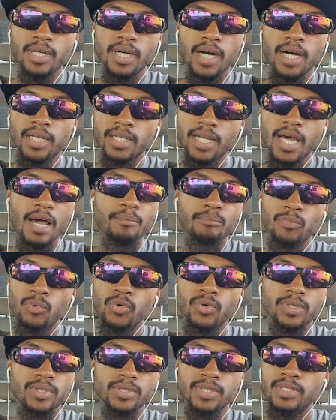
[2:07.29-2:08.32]
A lot
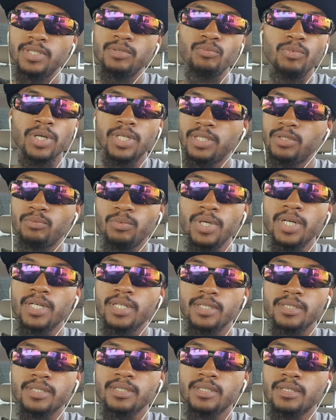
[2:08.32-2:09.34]
more than what he
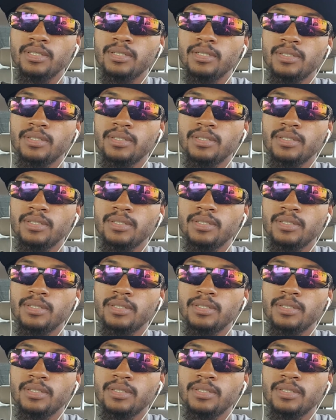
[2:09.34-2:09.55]
was.